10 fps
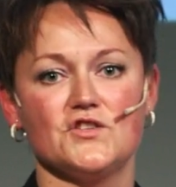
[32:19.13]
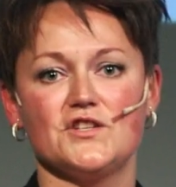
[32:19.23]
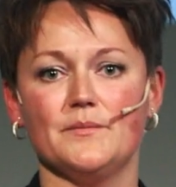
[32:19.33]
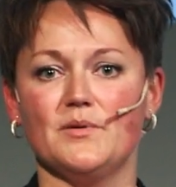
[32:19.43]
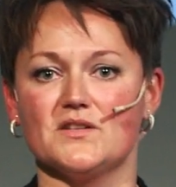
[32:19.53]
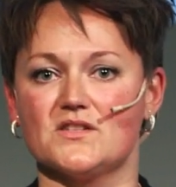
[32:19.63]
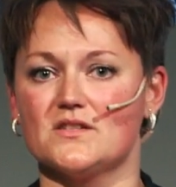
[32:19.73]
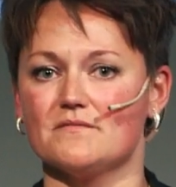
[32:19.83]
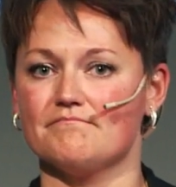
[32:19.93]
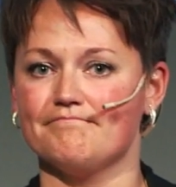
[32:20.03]
shape
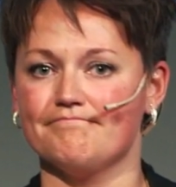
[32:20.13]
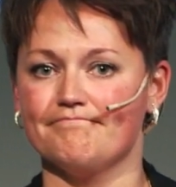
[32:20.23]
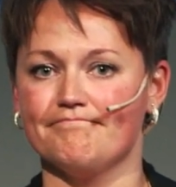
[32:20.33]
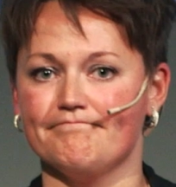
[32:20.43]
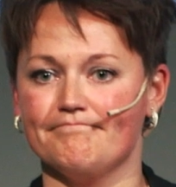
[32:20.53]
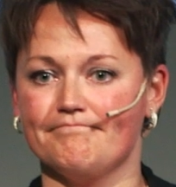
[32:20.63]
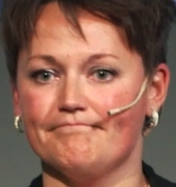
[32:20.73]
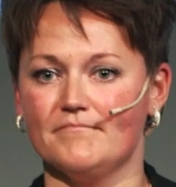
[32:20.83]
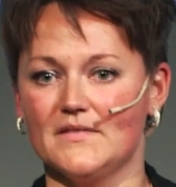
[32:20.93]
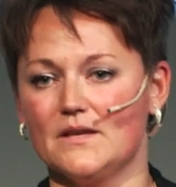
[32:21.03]
us.
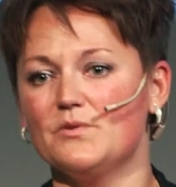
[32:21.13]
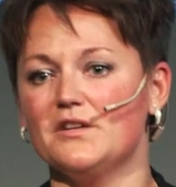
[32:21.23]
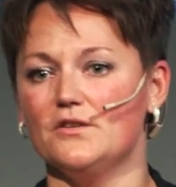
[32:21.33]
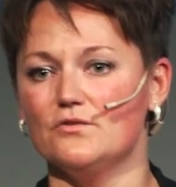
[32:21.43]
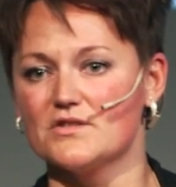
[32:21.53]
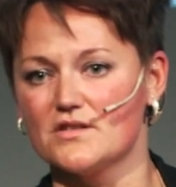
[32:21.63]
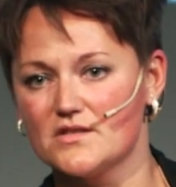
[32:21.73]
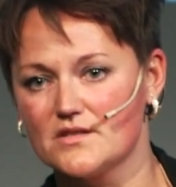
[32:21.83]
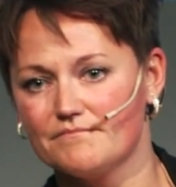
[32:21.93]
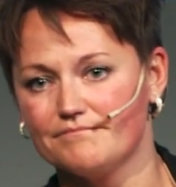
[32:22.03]
Then we
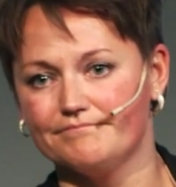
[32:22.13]
users.